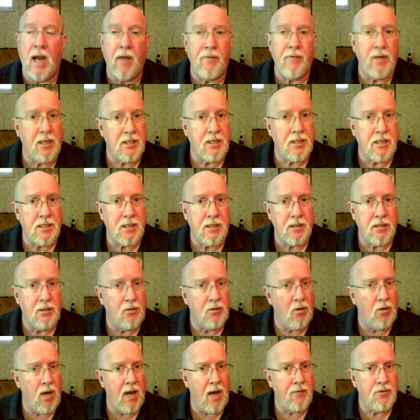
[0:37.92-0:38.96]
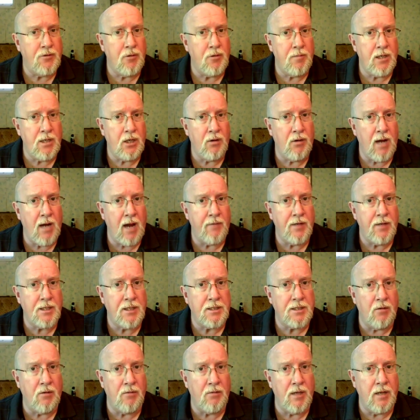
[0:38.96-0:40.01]
graphics. Don't have too many
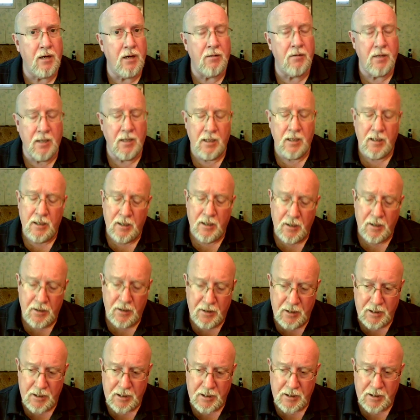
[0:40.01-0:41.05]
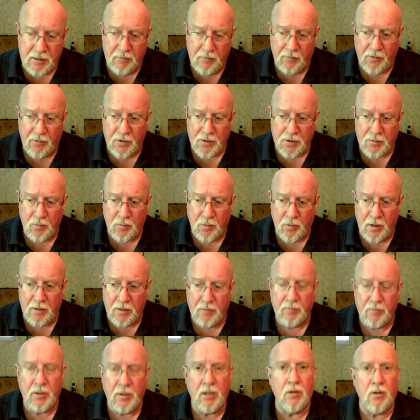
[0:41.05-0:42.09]
graphics on there. This first
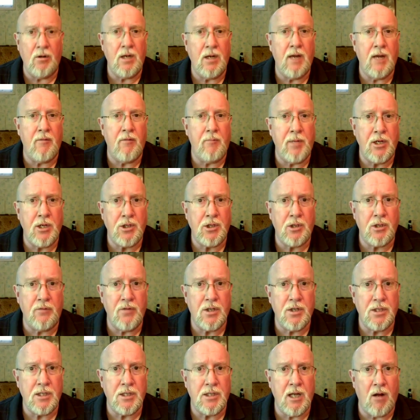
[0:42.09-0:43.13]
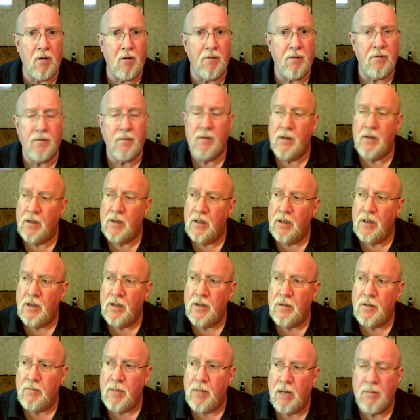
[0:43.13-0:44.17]
one, you have a picture of yourself,
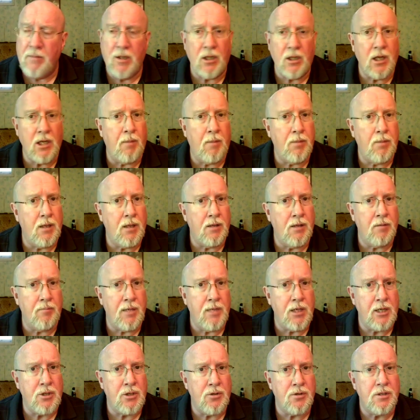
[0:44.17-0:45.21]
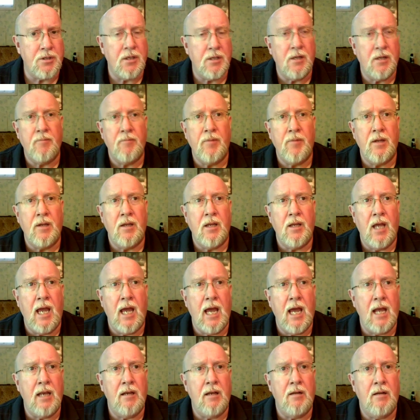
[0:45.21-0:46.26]
maybe a couple other pictures.
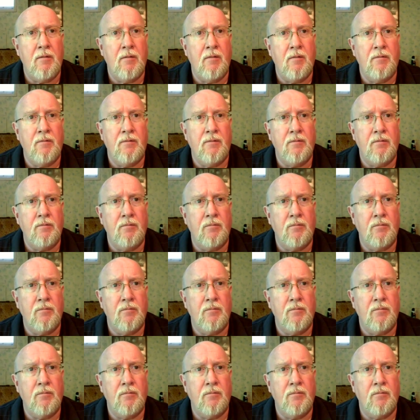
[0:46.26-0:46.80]
And